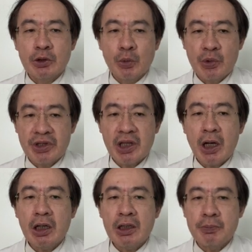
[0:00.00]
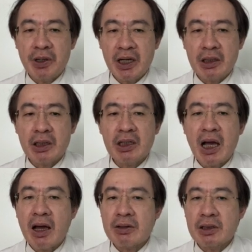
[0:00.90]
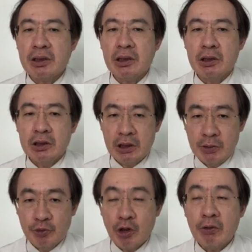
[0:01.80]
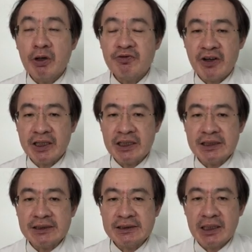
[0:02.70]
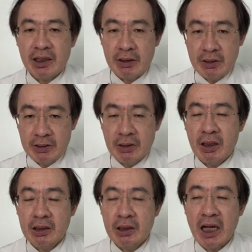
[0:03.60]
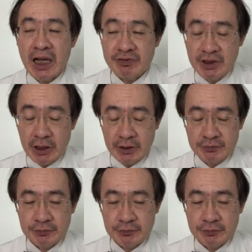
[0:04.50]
without apparent other abnormal findings in her IVF.